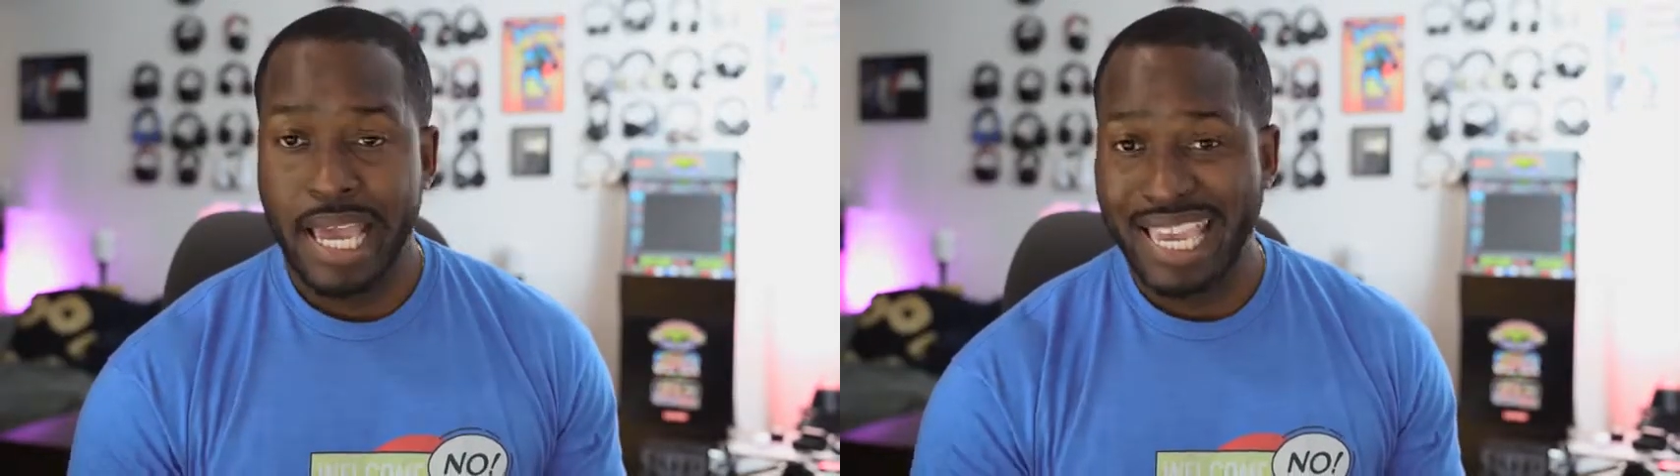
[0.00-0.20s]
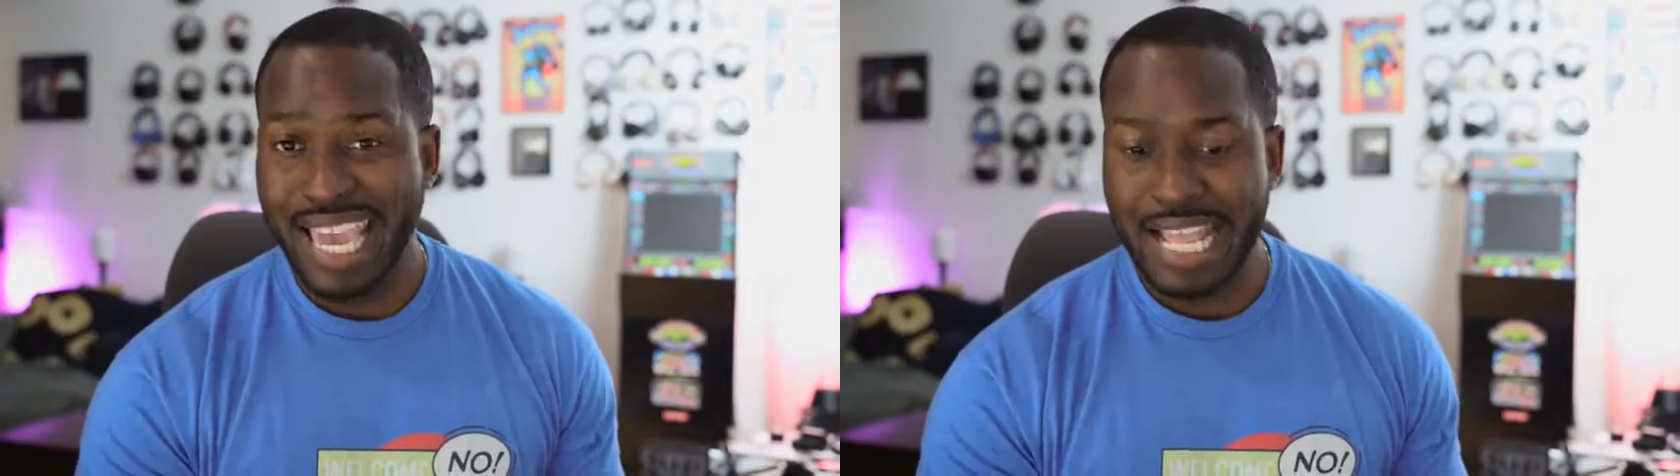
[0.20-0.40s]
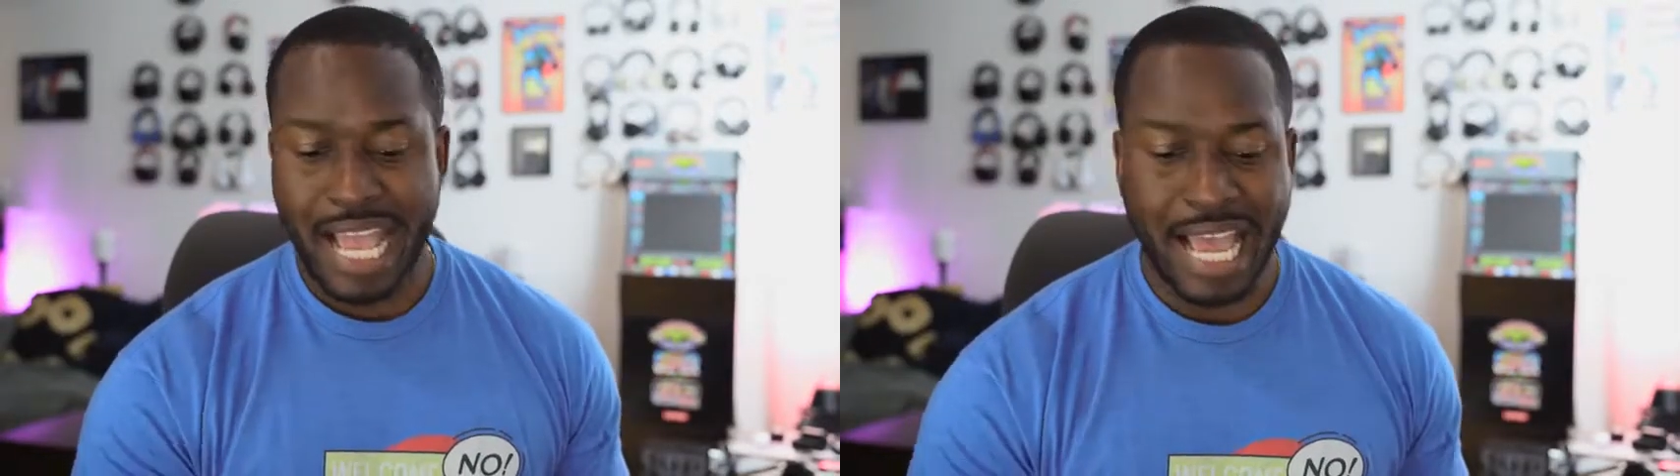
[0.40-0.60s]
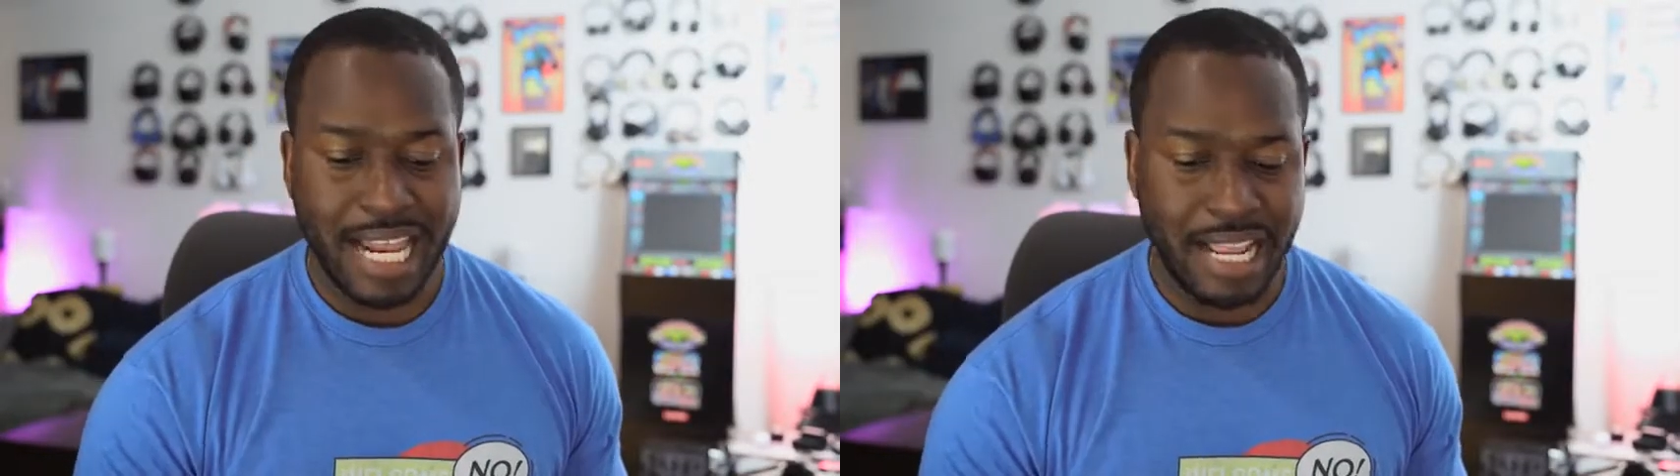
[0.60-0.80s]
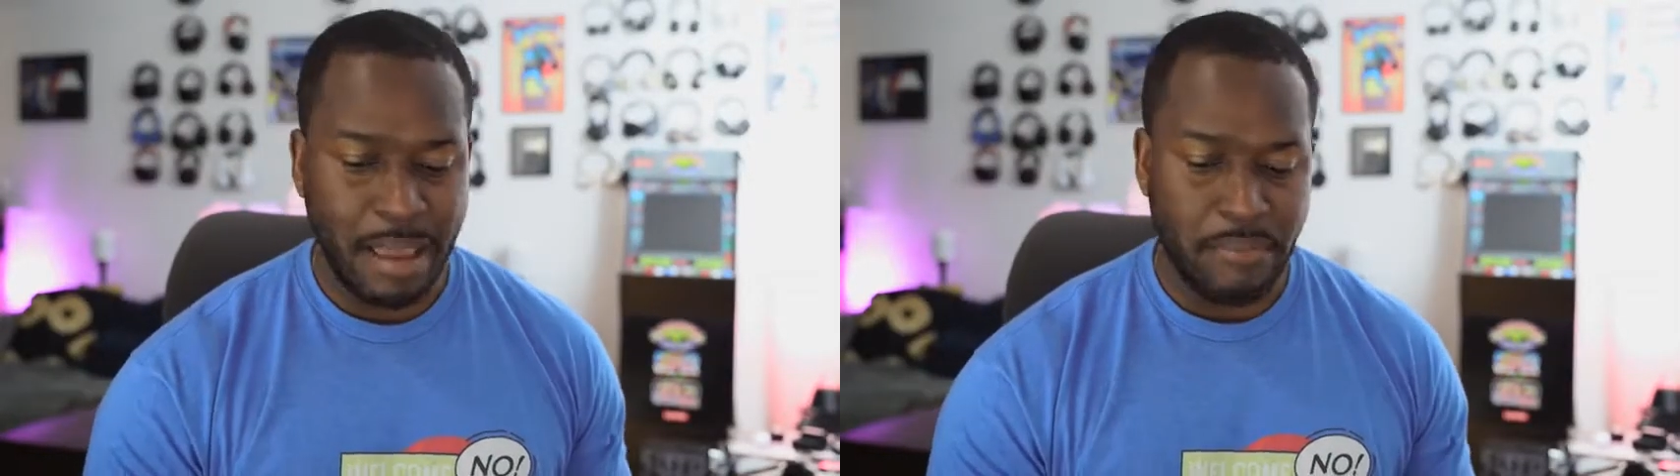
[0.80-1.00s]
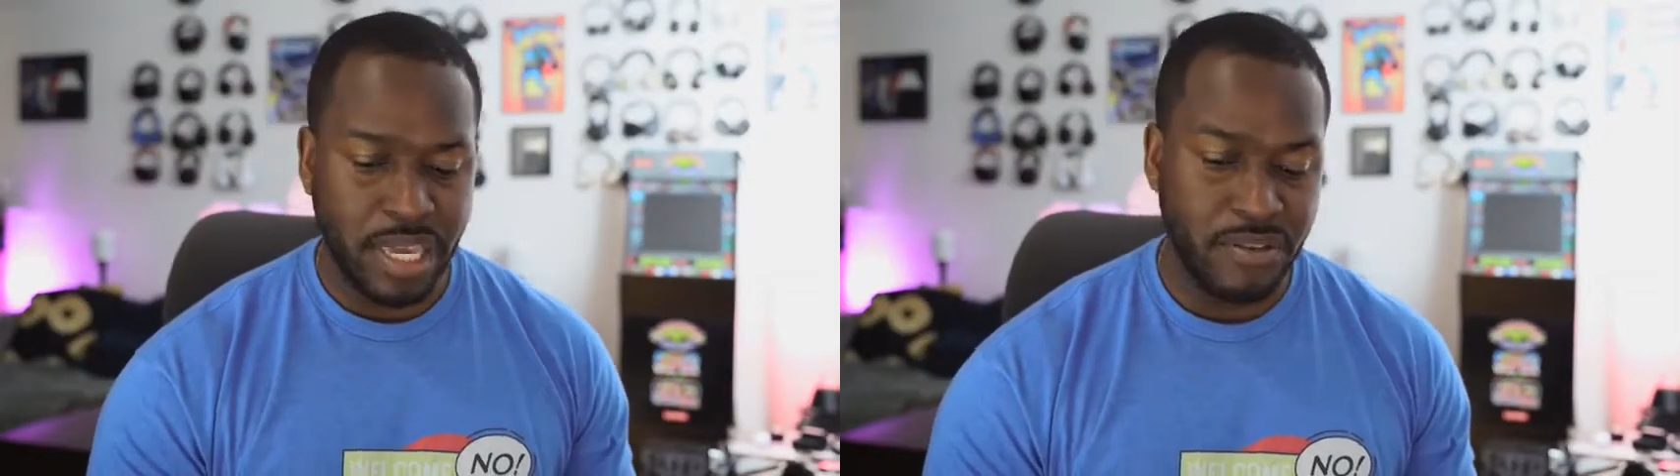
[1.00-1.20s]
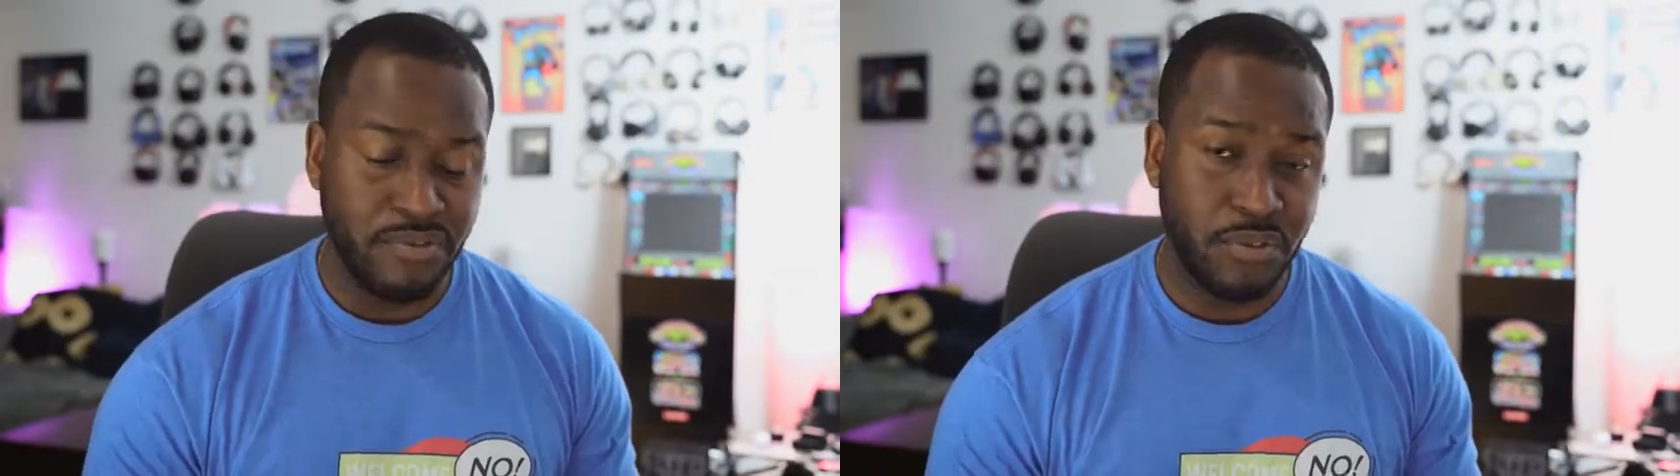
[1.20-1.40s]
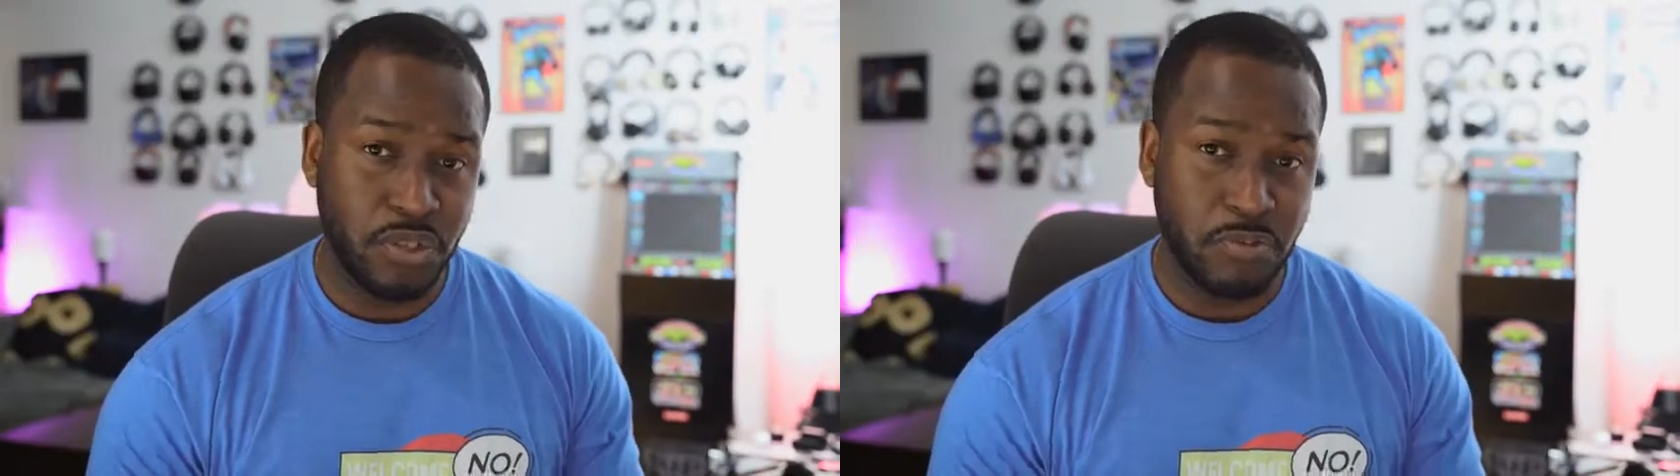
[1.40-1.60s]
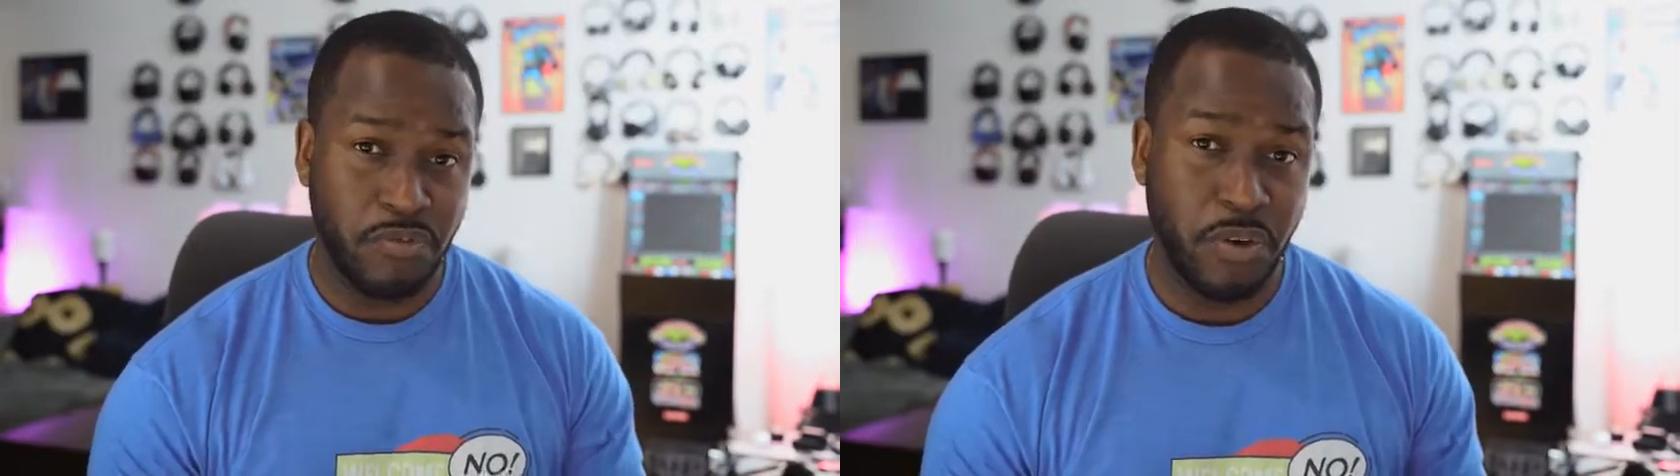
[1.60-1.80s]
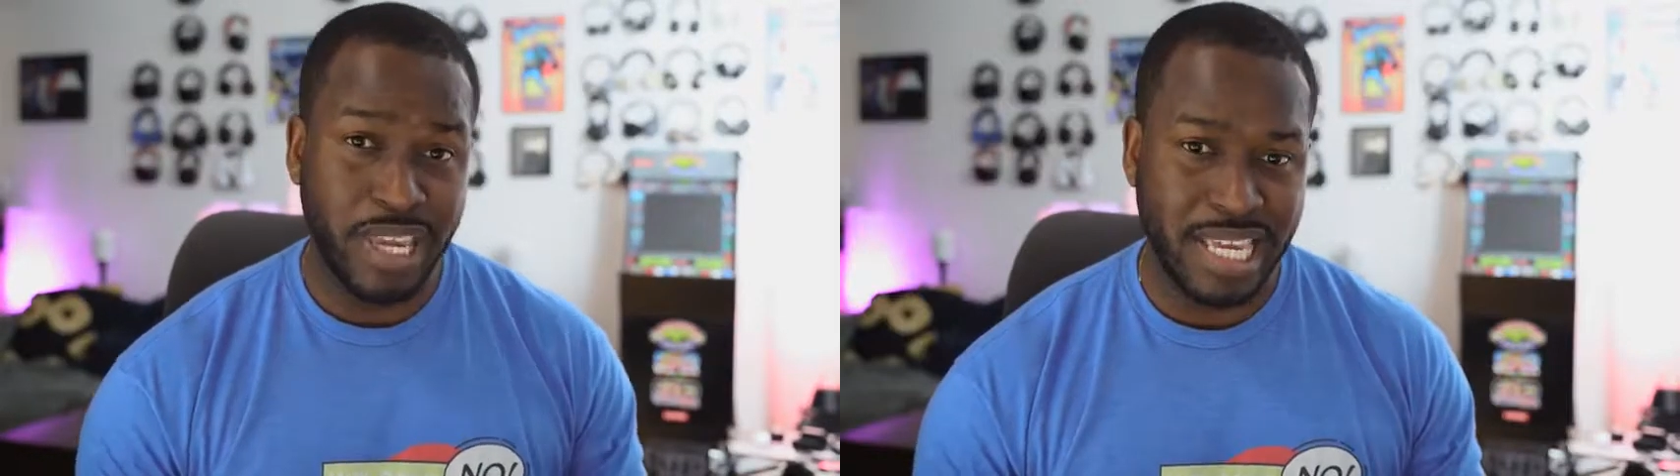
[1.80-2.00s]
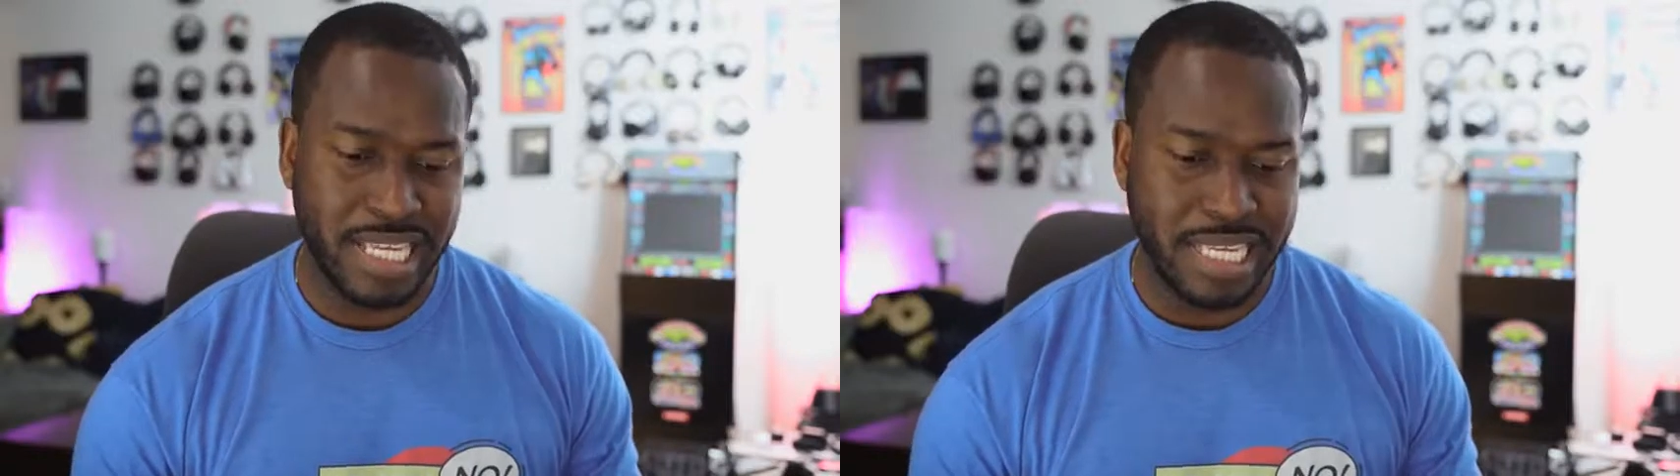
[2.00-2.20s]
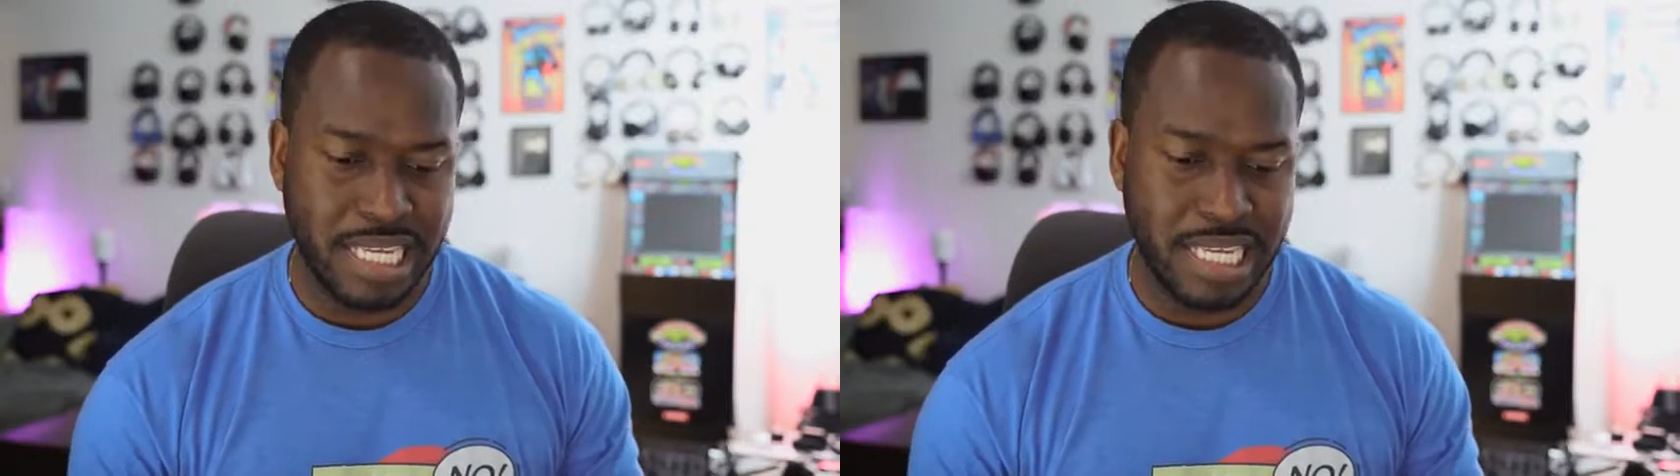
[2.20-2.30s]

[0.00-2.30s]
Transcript: Again, i making for some very